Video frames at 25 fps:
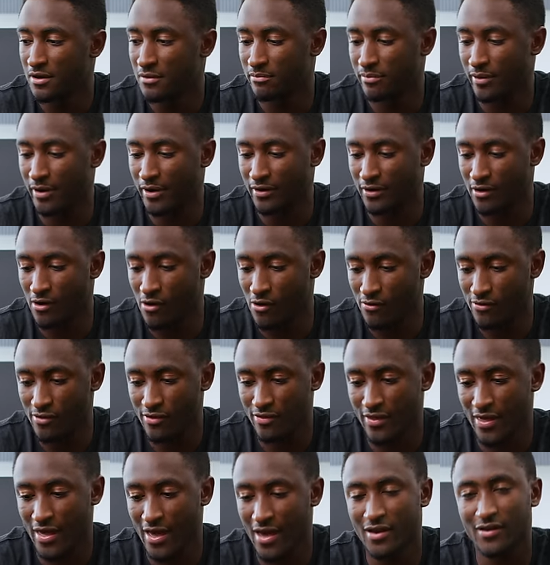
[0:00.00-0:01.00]
but other
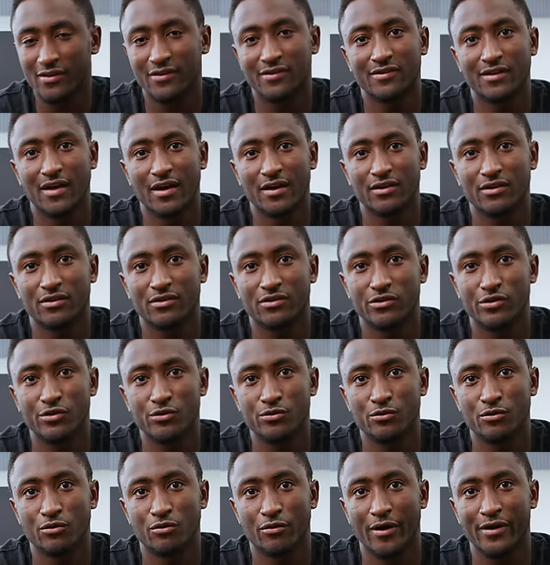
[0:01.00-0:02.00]
than that, it's not
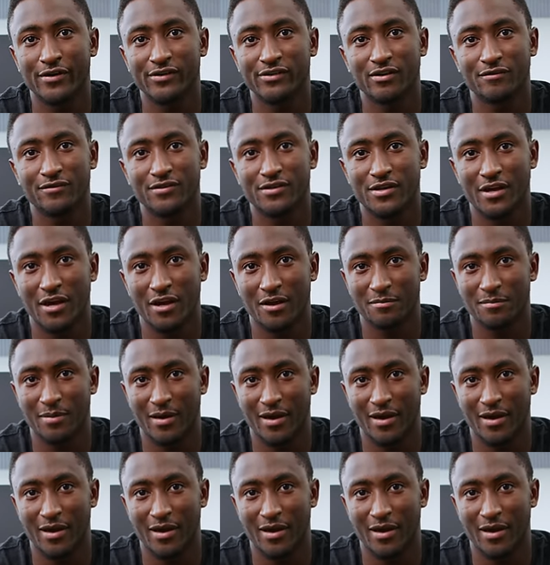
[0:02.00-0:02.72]
too crazy of a tech